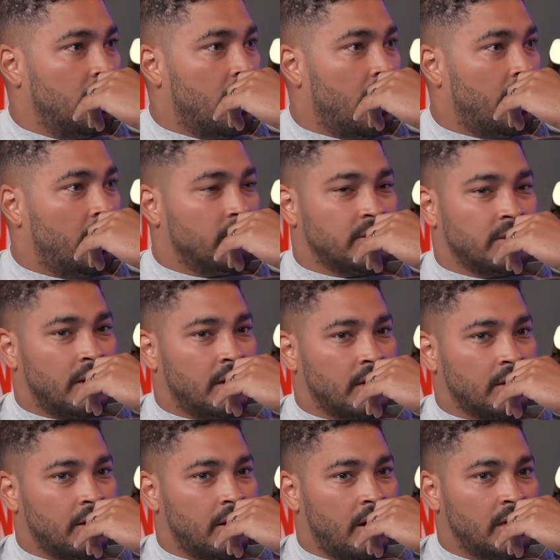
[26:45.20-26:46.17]
And it's
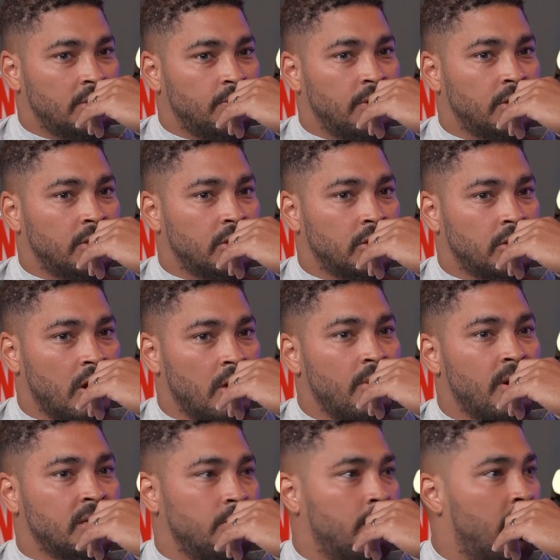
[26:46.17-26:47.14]
like, I spent so
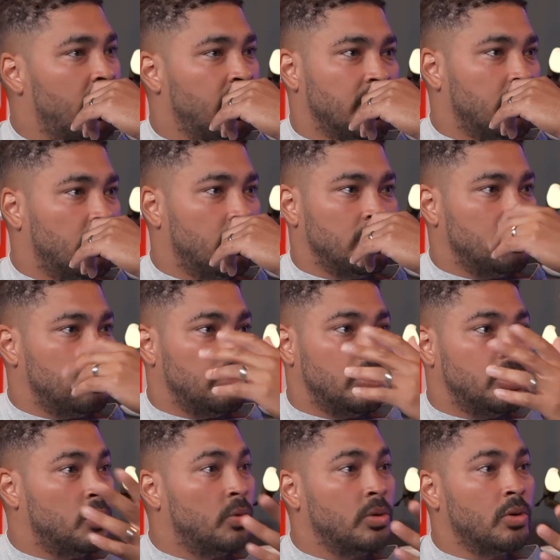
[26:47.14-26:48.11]
much money on
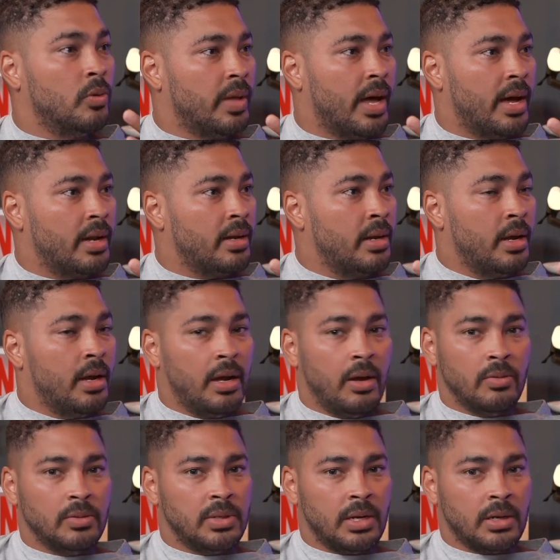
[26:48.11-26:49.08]
doing all that.
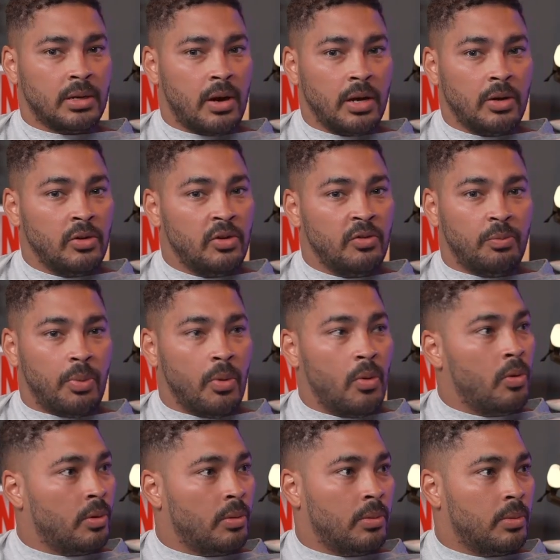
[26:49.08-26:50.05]
I was like, I could have
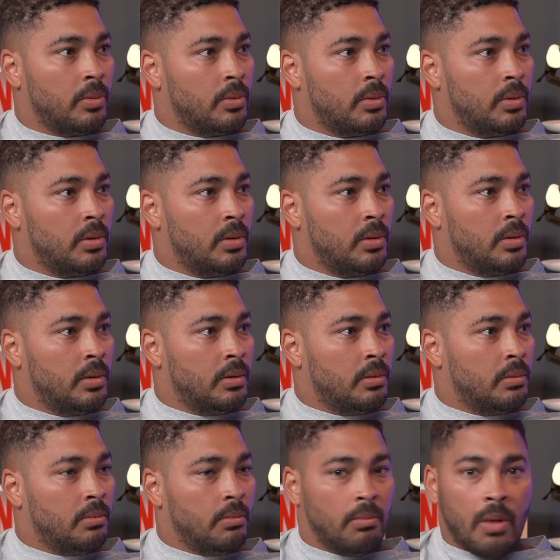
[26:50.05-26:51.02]
bought
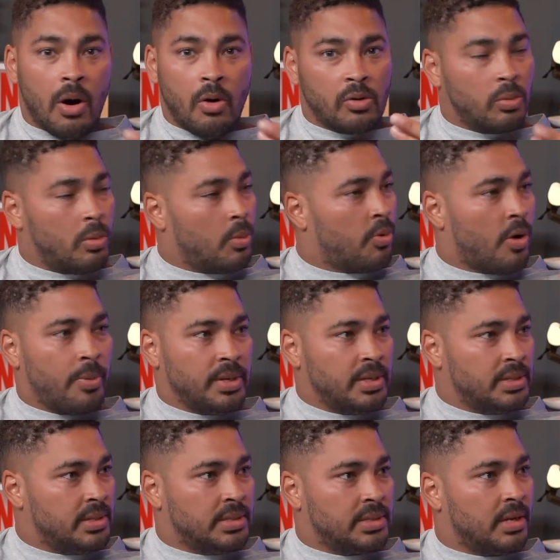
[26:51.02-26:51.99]
multiple
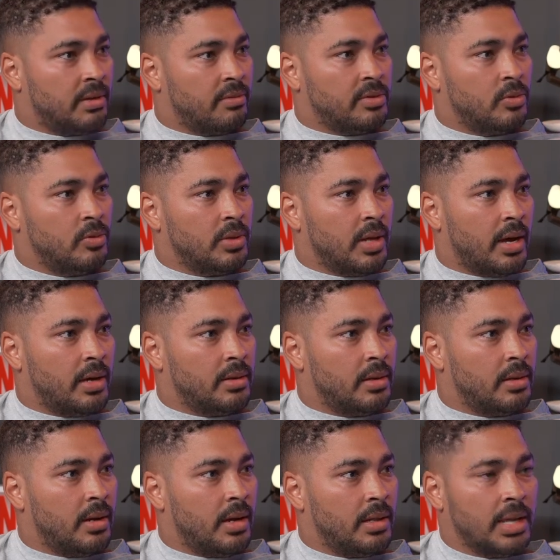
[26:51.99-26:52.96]
properties instead of doing that.
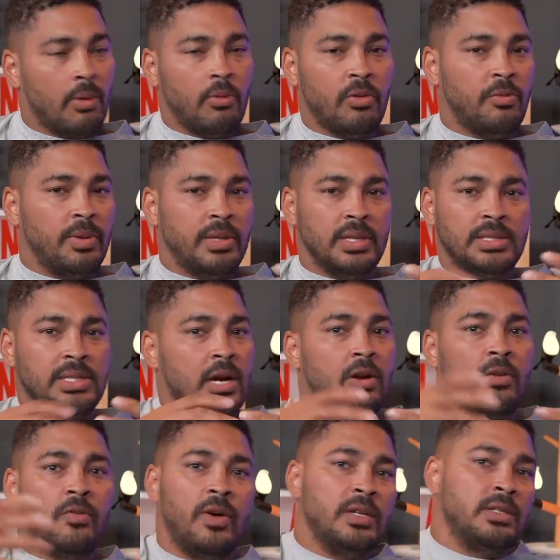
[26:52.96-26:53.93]
And that would have been the
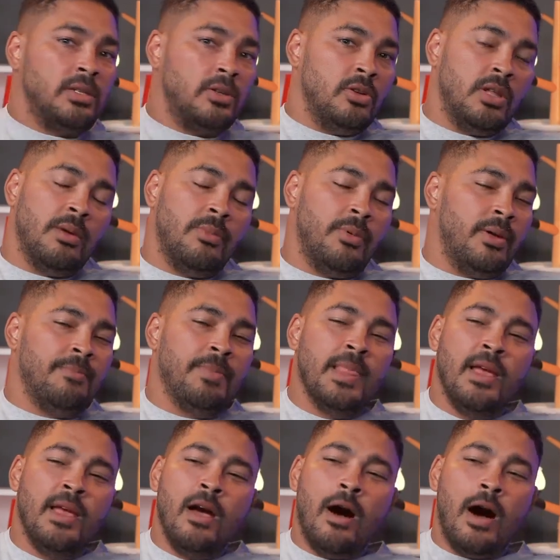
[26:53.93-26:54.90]
sacrifice to do that. But
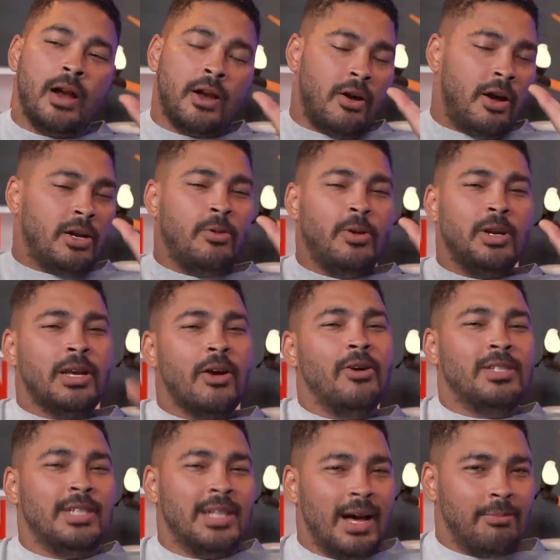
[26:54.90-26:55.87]
I don't know. I don't want to go
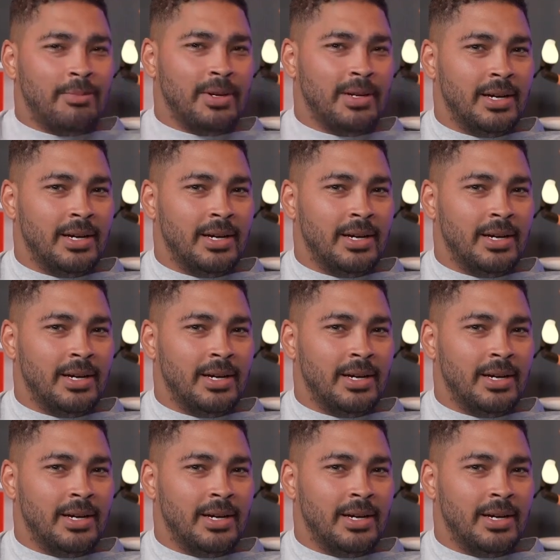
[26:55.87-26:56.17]
into that, but